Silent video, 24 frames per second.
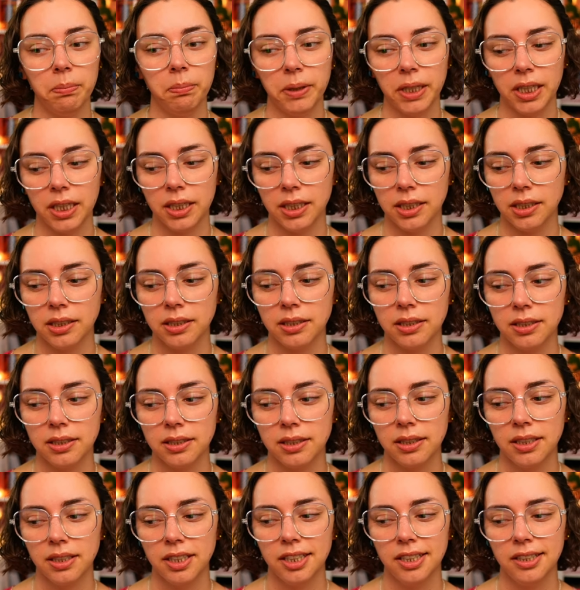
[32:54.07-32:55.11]

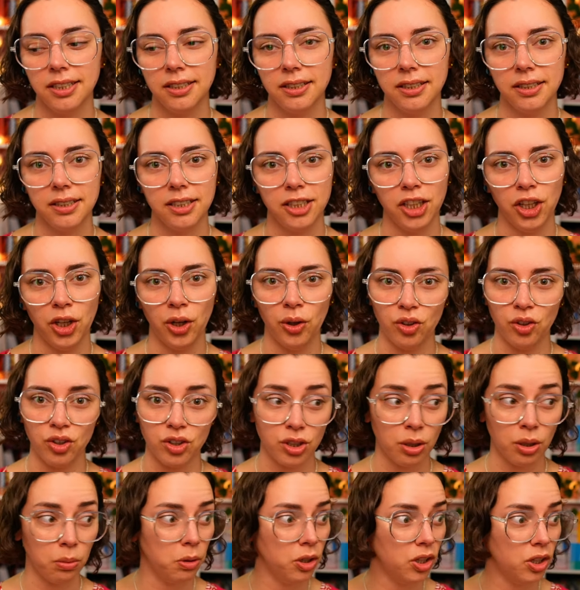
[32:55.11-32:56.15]
Because, you know,
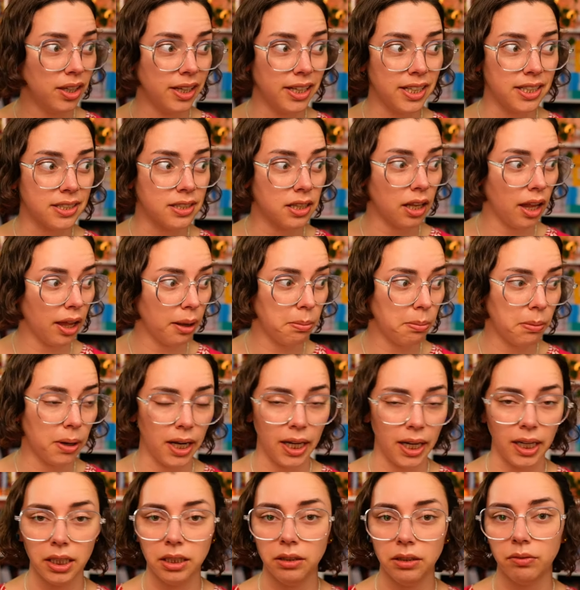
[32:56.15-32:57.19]
there's communities like
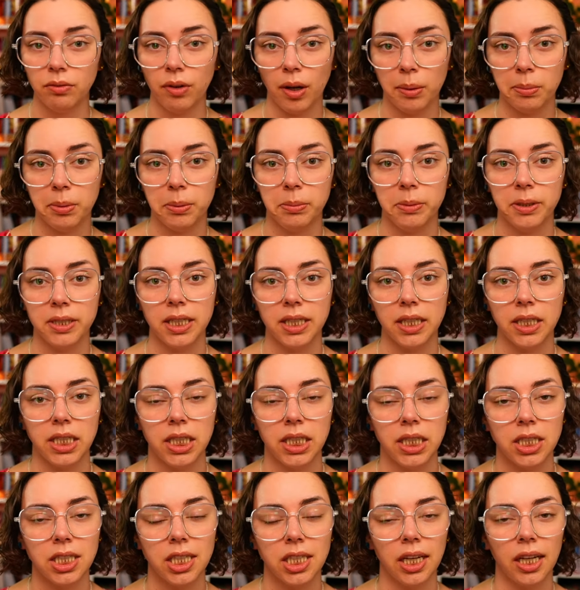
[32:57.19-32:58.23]
mine, Vibrant Music
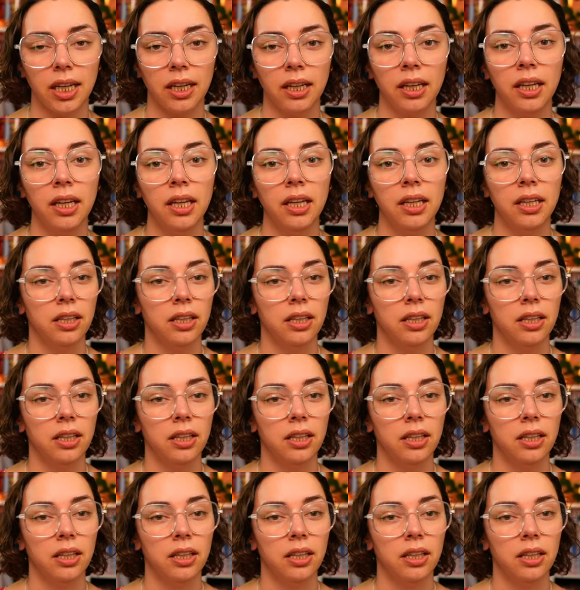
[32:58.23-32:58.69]
Teaching,